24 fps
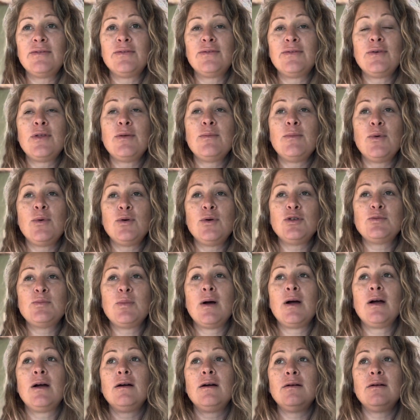for the most
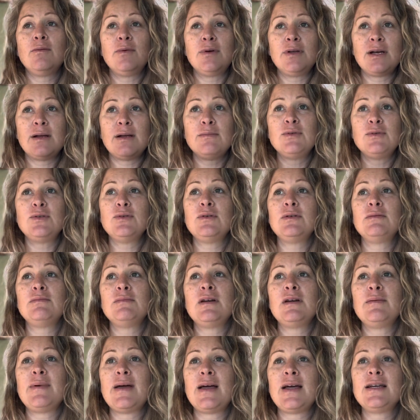part when I'm doing
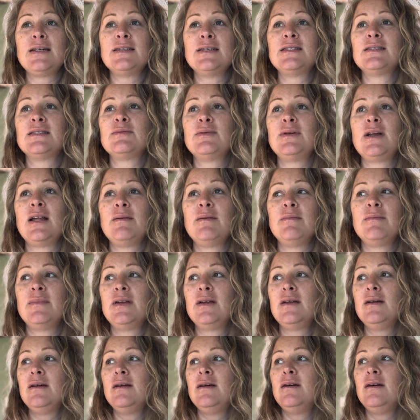my best, when
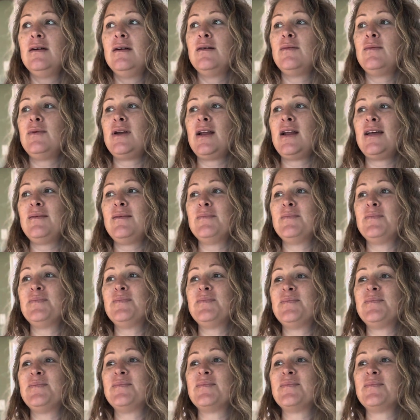I'm